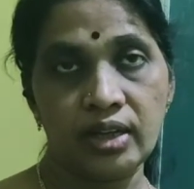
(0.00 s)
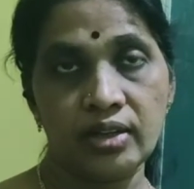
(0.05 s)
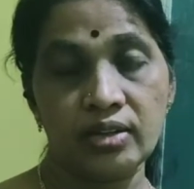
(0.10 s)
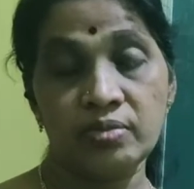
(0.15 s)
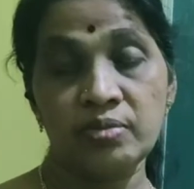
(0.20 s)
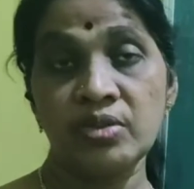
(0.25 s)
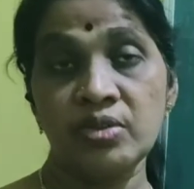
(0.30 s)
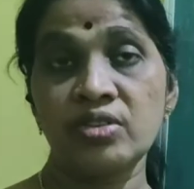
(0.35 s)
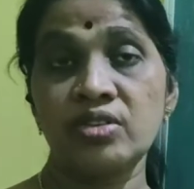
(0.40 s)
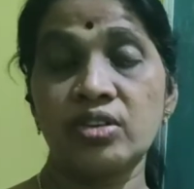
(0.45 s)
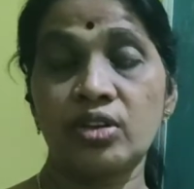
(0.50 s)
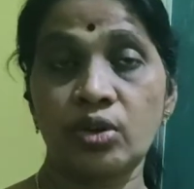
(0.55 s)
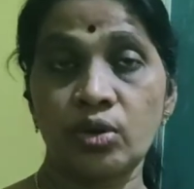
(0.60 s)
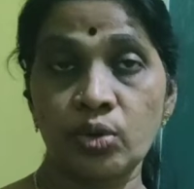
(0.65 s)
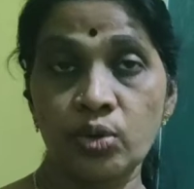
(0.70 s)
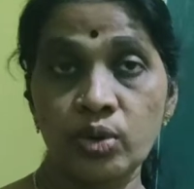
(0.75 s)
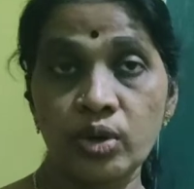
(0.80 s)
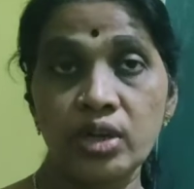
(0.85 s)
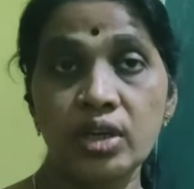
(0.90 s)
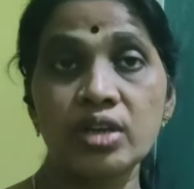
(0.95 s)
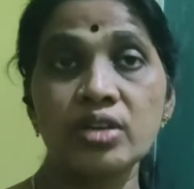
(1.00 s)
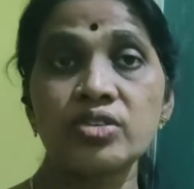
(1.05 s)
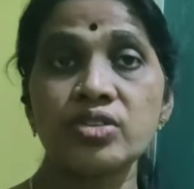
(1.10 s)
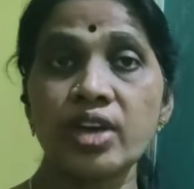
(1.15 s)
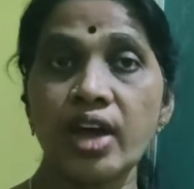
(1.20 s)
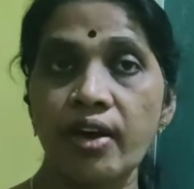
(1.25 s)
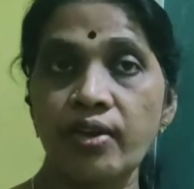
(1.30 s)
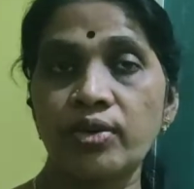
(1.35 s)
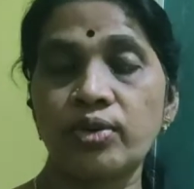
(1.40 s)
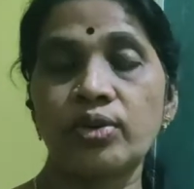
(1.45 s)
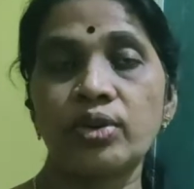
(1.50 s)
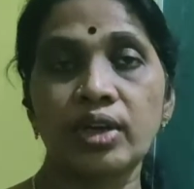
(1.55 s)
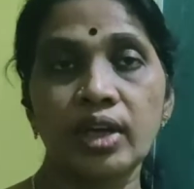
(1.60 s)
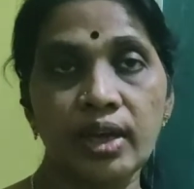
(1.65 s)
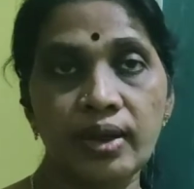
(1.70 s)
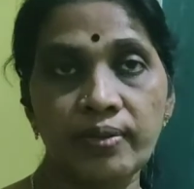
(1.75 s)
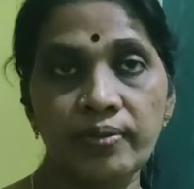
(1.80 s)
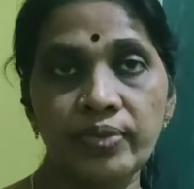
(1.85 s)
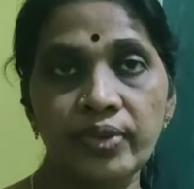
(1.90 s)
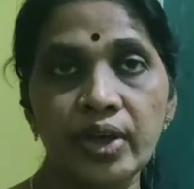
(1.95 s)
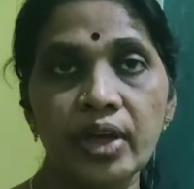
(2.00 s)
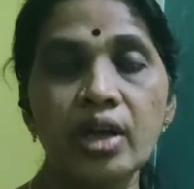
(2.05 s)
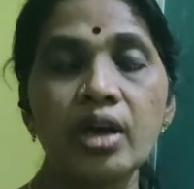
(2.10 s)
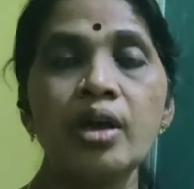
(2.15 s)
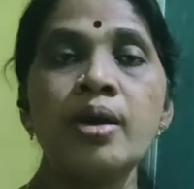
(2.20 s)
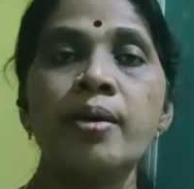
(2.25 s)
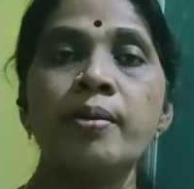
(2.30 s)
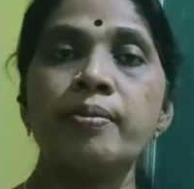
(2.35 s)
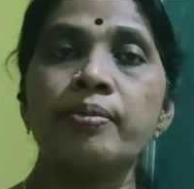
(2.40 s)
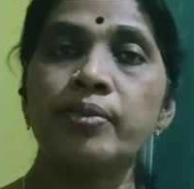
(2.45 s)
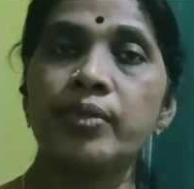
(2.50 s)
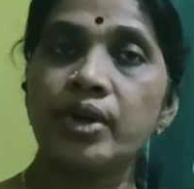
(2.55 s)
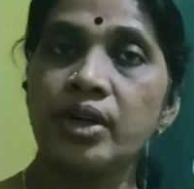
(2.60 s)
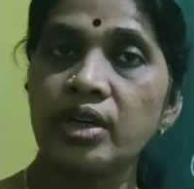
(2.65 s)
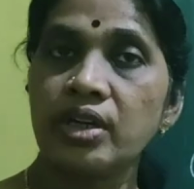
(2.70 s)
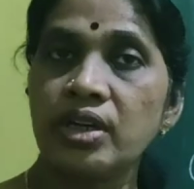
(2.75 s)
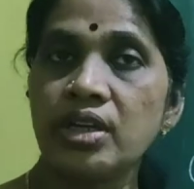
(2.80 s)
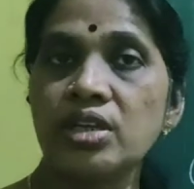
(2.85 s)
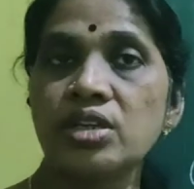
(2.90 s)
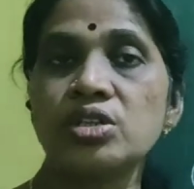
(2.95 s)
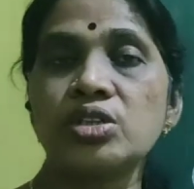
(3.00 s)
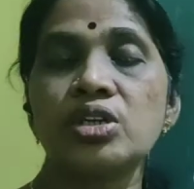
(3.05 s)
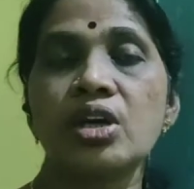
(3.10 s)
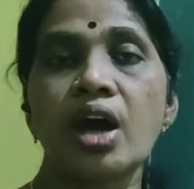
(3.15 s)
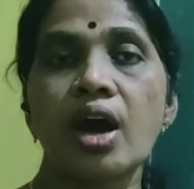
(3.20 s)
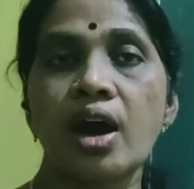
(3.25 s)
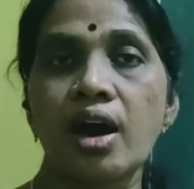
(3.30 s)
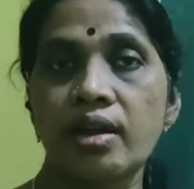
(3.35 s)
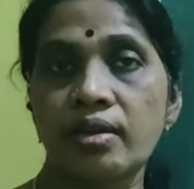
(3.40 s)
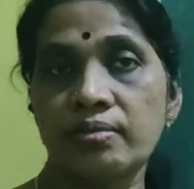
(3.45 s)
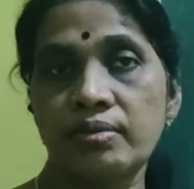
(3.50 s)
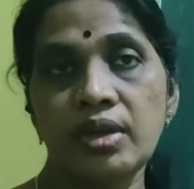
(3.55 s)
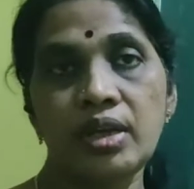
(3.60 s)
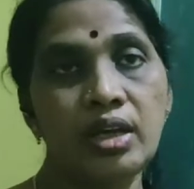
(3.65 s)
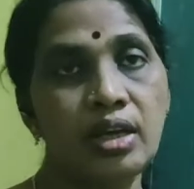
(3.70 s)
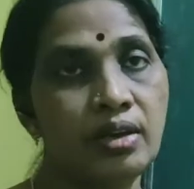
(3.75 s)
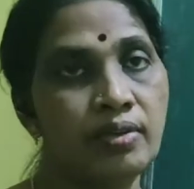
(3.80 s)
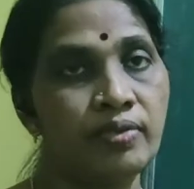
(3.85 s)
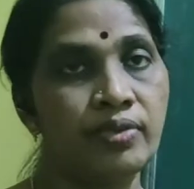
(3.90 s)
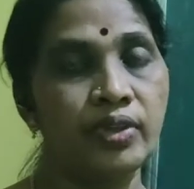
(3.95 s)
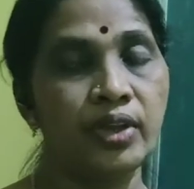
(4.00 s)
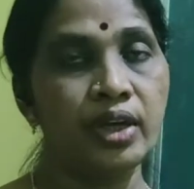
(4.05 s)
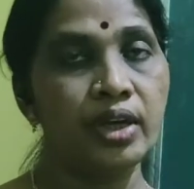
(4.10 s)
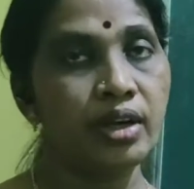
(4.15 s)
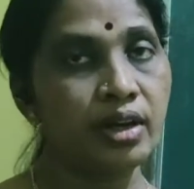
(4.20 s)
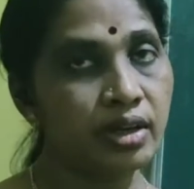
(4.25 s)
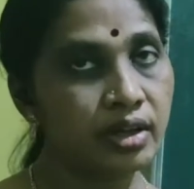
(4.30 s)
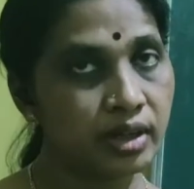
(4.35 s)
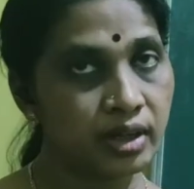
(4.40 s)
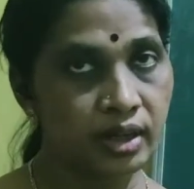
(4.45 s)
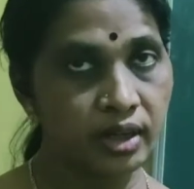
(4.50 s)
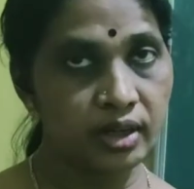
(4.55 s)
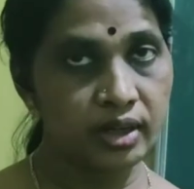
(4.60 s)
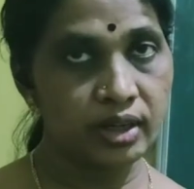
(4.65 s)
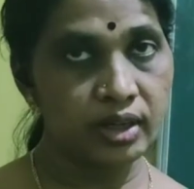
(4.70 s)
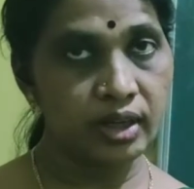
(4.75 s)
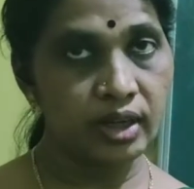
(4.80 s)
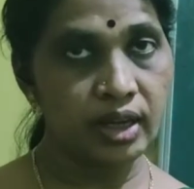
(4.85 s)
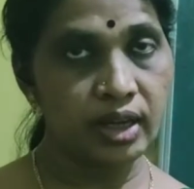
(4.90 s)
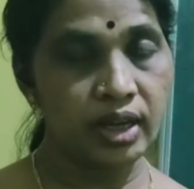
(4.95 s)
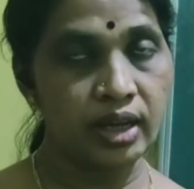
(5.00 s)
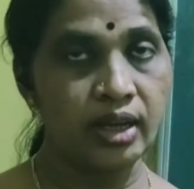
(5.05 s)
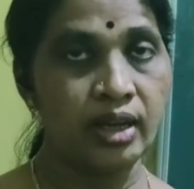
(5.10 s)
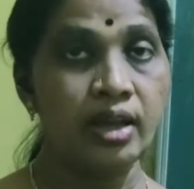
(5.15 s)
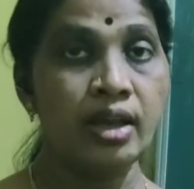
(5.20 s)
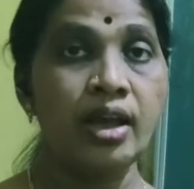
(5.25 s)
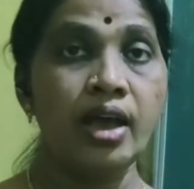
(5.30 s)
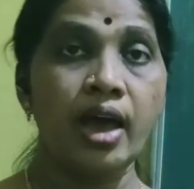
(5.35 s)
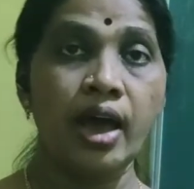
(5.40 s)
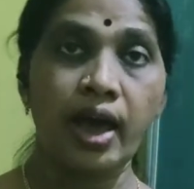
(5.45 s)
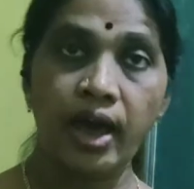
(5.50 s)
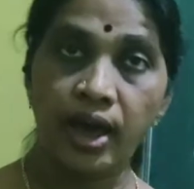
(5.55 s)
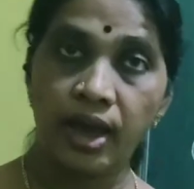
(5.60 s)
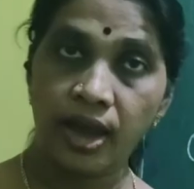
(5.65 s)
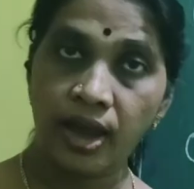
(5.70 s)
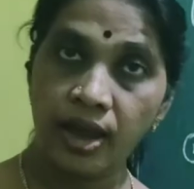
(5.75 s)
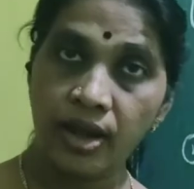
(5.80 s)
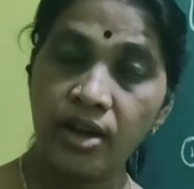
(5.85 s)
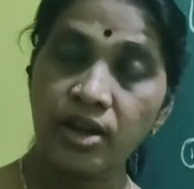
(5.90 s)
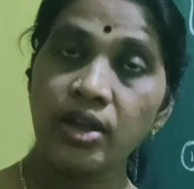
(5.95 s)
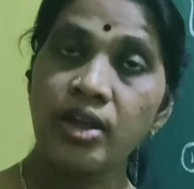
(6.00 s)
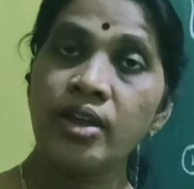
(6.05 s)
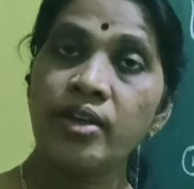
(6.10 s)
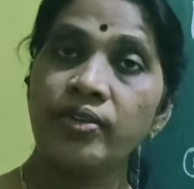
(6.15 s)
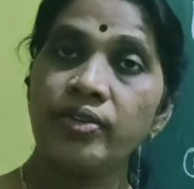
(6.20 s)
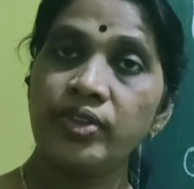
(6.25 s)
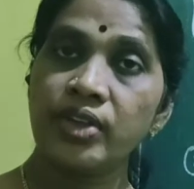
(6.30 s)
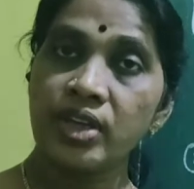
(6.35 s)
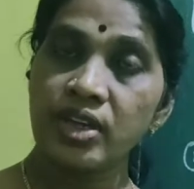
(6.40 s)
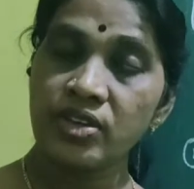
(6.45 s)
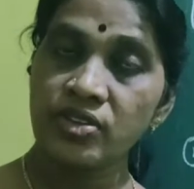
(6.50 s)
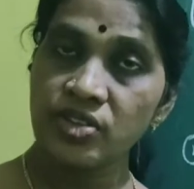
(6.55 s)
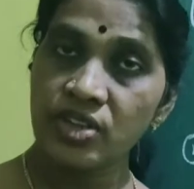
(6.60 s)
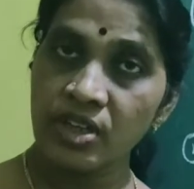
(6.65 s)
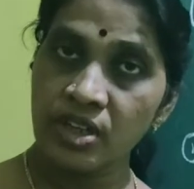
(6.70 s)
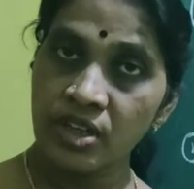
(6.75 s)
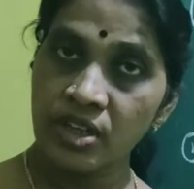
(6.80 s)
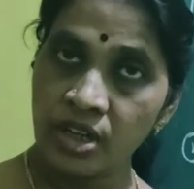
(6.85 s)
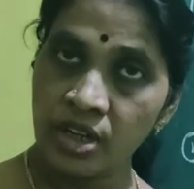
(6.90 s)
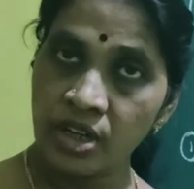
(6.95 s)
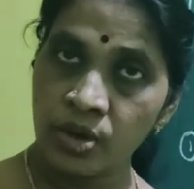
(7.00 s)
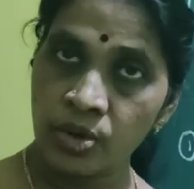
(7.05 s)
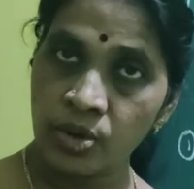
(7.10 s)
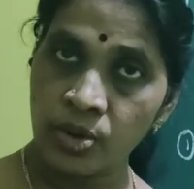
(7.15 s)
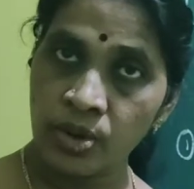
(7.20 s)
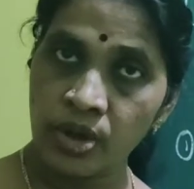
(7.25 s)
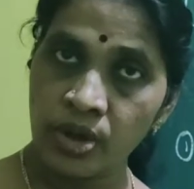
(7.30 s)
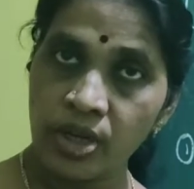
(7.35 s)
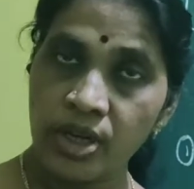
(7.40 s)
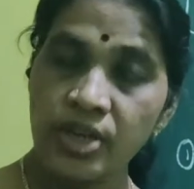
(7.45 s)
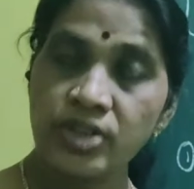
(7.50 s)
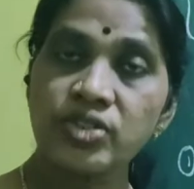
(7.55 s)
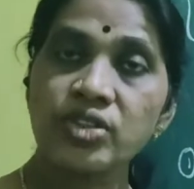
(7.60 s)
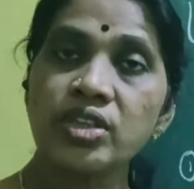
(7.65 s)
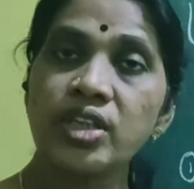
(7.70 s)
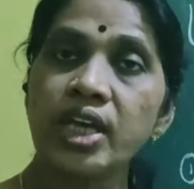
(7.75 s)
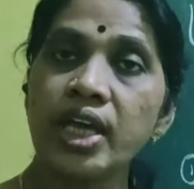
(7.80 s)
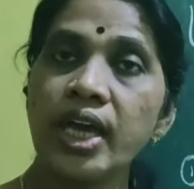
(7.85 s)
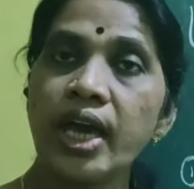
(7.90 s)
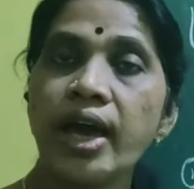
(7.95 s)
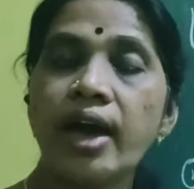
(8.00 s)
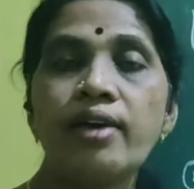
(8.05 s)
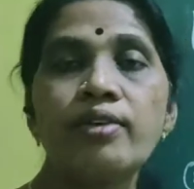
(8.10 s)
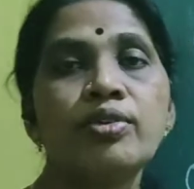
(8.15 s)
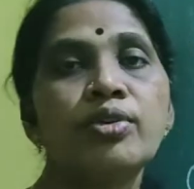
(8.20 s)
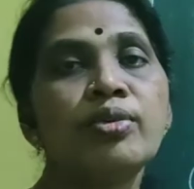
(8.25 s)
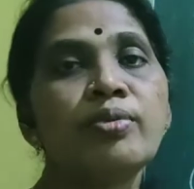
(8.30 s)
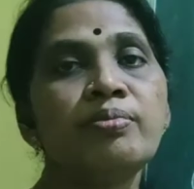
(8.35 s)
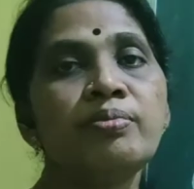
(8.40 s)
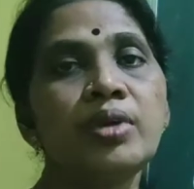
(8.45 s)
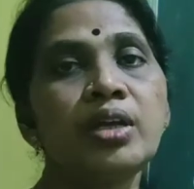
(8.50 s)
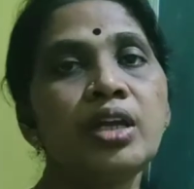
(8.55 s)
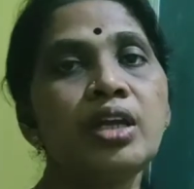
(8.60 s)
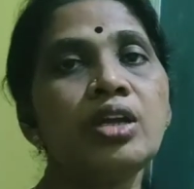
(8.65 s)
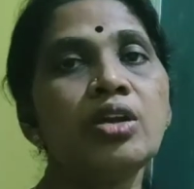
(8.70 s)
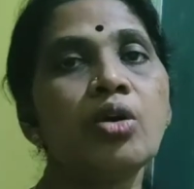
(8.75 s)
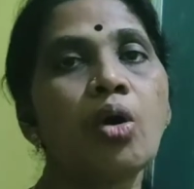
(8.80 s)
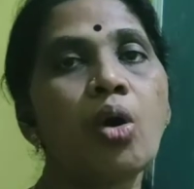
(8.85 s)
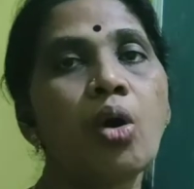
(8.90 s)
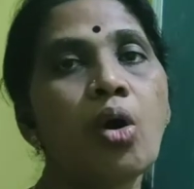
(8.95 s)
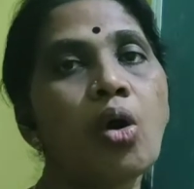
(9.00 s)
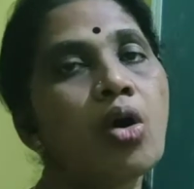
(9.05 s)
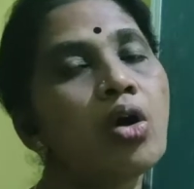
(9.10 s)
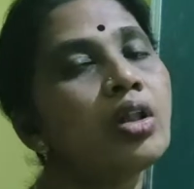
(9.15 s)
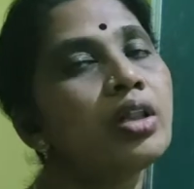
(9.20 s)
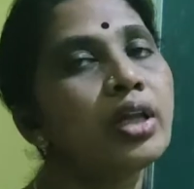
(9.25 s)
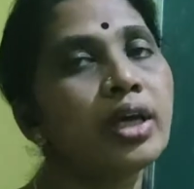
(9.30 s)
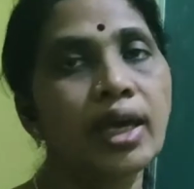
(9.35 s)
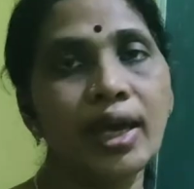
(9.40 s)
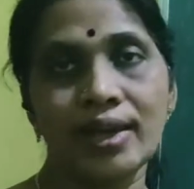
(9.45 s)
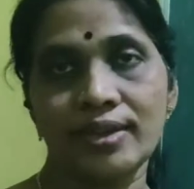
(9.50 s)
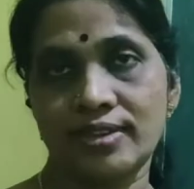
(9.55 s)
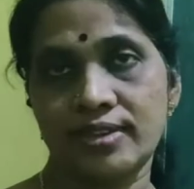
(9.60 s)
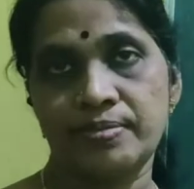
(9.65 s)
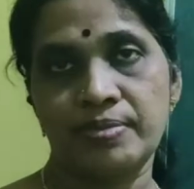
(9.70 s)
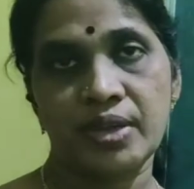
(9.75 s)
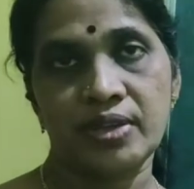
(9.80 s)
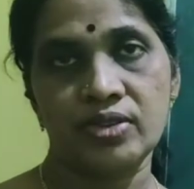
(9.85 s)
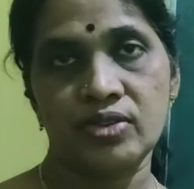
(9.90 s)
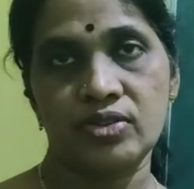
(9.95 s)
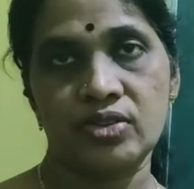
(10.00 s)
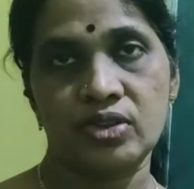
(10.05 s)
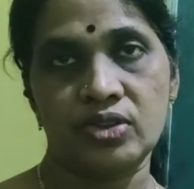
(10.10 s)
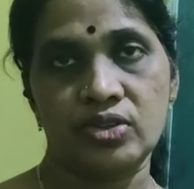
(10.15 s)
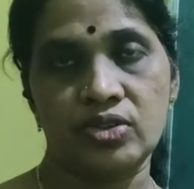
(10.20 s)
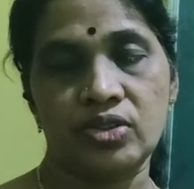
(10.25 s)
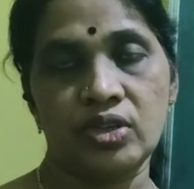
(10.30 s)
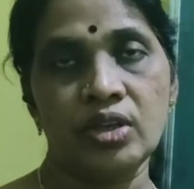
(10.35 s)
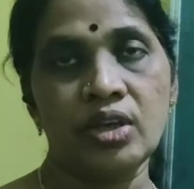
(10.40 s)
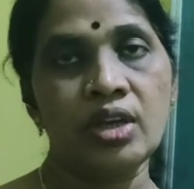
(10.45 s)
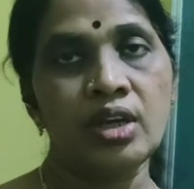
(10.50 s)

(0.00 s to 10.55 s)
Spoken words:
That means the rulers have to keep the British army in their territory, and these Indian rulers, they have to meet all the expenses.